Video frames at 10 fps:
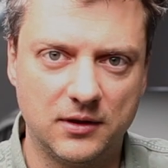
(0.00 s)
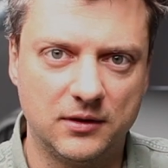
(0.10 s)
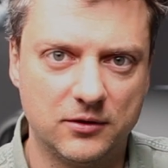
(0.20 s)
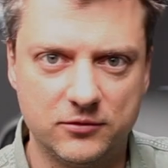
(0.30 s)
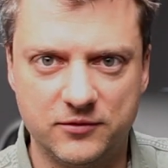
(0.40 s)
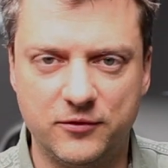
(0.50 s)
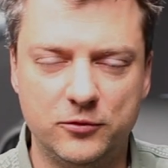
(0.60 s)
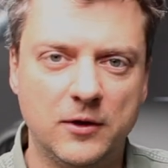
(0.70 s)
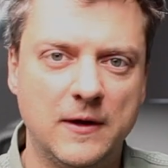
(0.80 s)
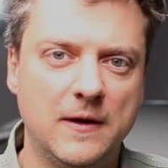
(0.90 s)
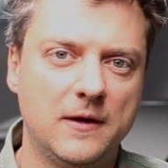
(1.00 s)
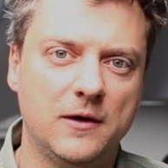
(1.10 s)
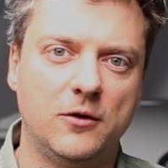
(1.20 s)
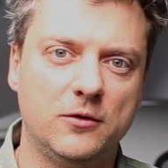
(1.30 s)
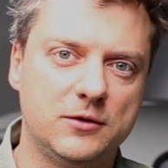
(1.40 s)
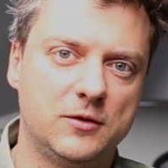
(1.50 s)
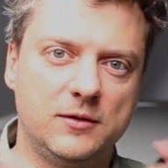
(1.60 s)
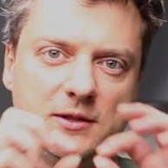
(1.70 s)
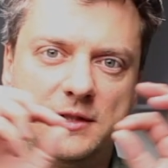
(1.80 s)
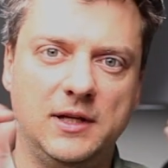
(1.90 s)
goes through. Also
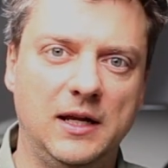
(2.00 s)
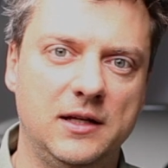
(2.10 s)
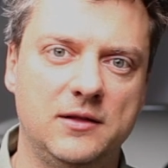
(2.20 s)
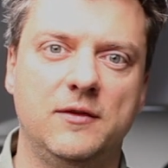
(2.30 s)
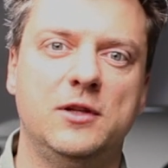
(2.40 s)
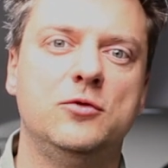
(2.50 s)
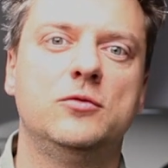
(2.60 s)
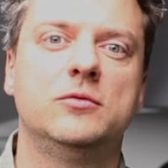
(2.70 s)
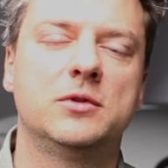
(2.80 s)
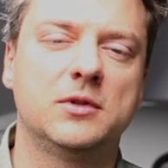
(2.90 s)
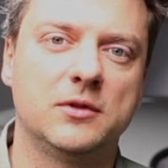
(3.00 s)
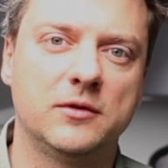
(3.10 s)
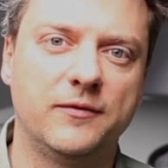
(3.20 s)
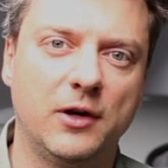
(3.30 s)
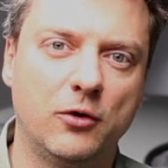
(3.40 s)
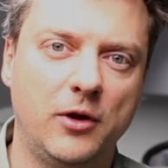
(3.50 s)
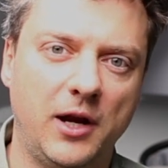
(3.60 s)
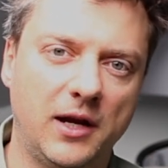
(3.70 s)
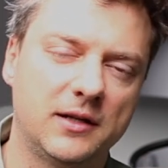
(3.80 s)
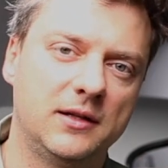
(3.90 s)
installed the new, the
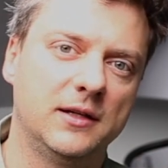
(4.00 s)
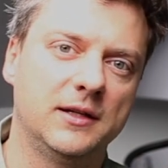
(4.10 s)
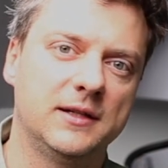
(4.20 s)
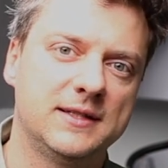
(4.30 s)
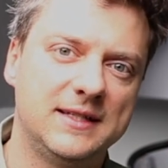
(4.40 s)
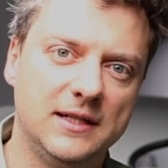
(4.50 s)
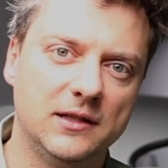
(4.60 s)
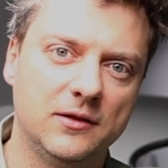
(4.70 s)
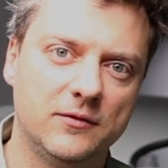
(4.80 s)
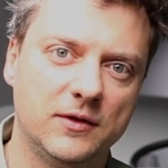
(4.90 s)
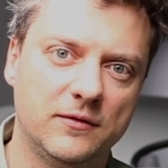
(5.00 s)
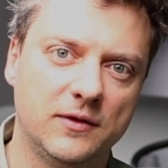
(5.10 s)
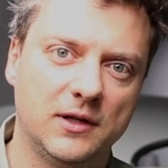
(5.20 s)
correct seal with